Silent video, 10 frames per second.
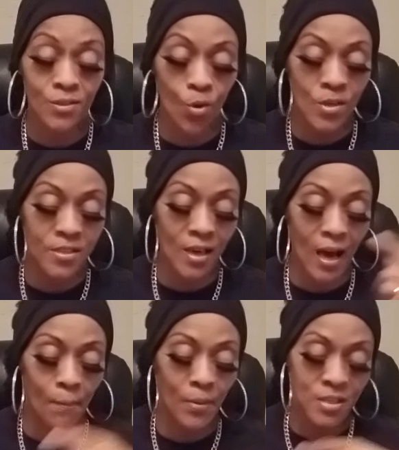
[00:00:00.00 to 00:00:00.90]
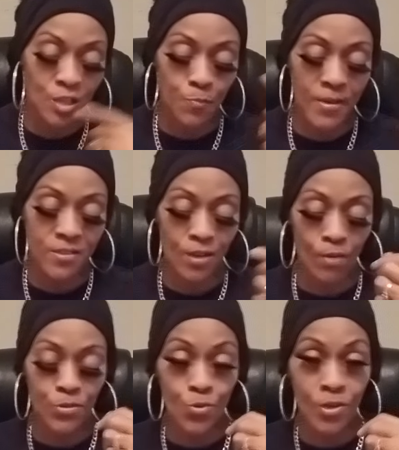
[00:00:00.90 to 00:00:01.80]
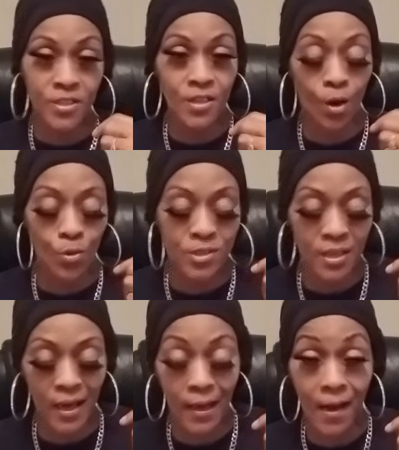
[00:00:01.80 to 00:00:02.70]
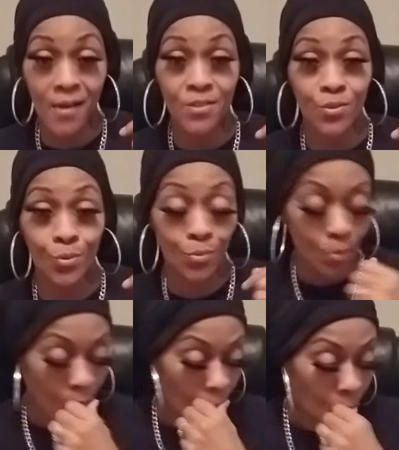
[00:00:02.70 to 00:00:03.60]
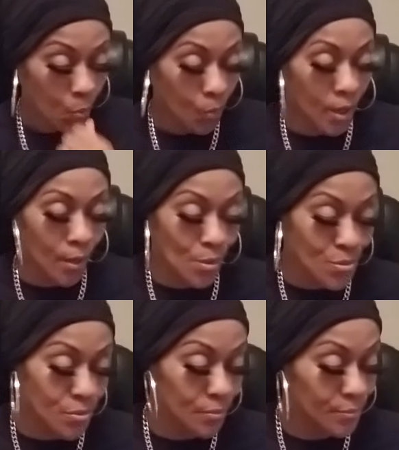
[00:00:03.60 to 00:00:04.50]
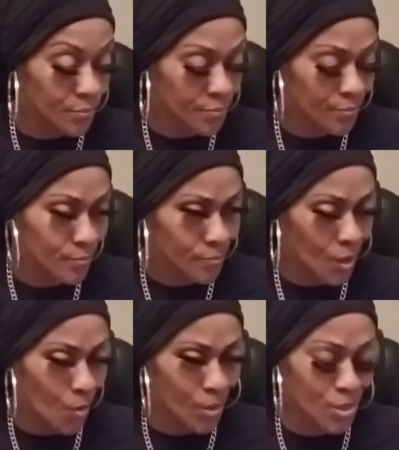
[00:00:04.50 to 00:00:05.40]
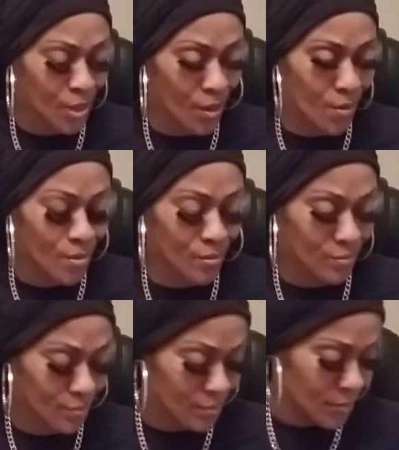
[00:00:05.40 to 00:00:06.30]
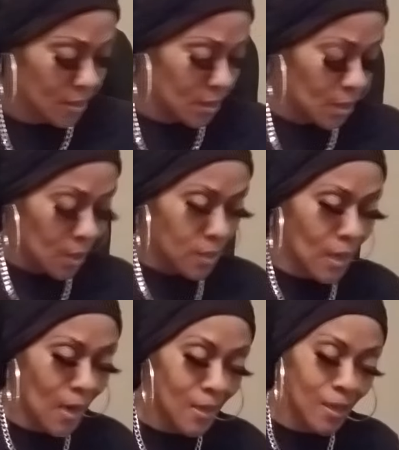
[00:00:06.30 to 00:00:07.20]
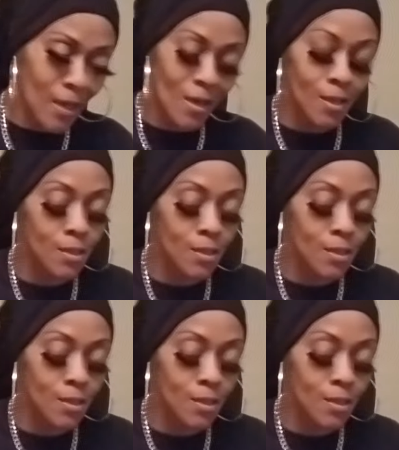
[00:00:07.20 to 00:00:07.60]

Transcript: So it's a lot of bitches pissed off too, cause he ghosted they ass too. What else on the chariot? Yeah, the king.